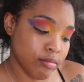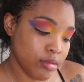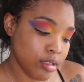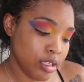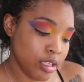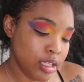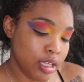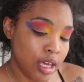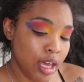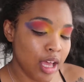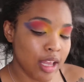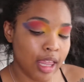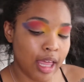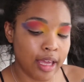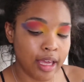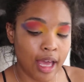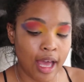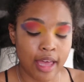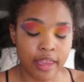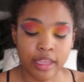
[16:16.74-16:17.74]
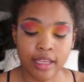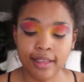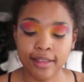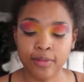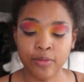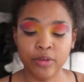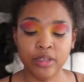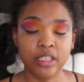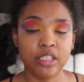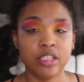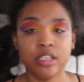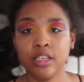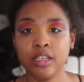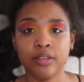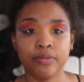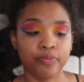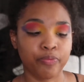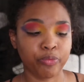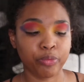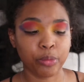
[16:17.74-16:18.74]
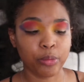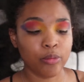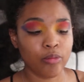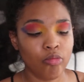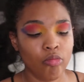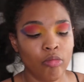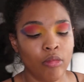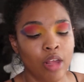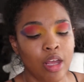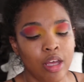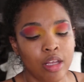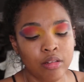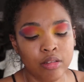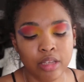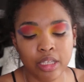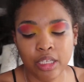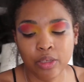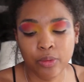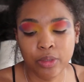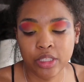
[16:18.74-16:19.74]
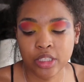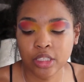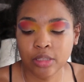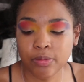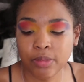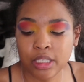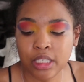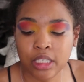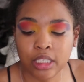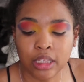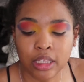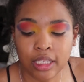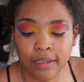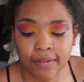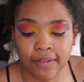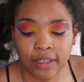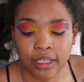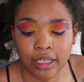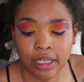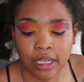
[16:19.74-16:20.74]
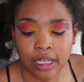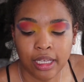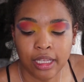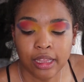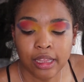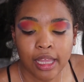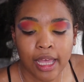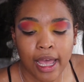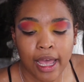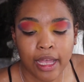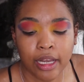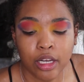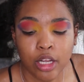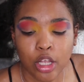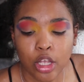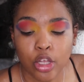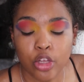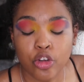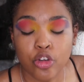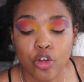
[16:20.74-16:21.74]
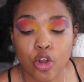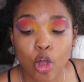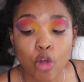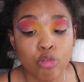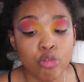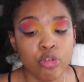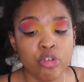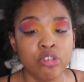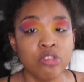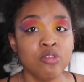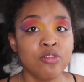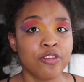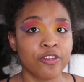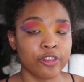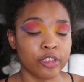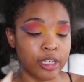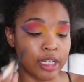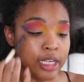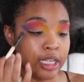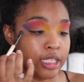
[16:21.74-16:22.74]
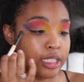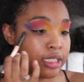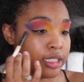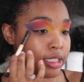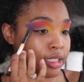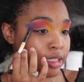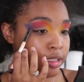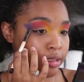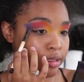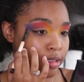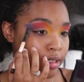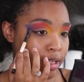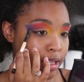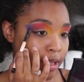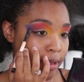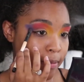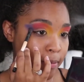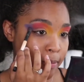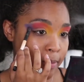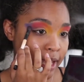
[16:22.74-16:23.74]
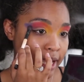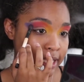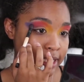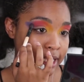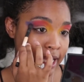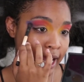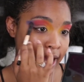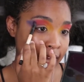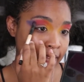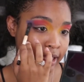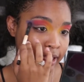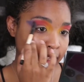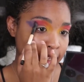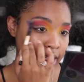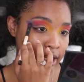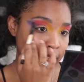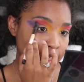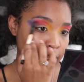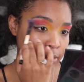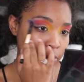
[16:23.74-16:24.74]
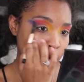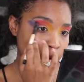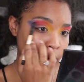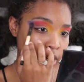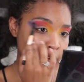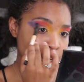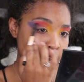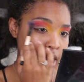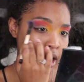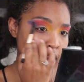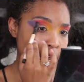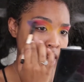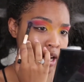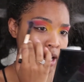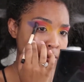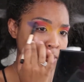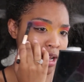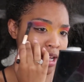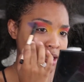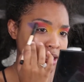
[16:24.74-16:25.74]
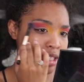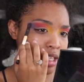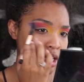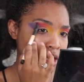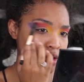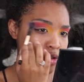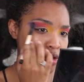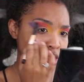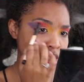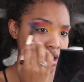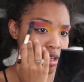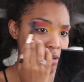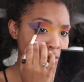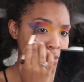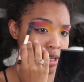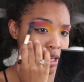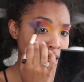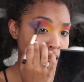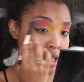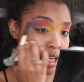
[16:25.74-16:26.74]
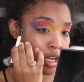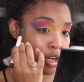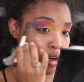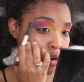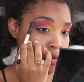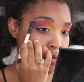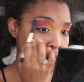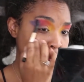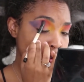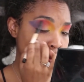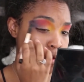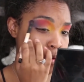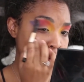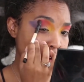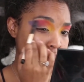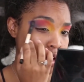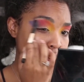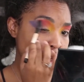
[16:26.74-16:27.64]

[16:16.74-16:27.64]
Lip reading: yeah, like I don't think we should be living in that no new friends mentality anymore. And I'm not saying you shouldn't be careful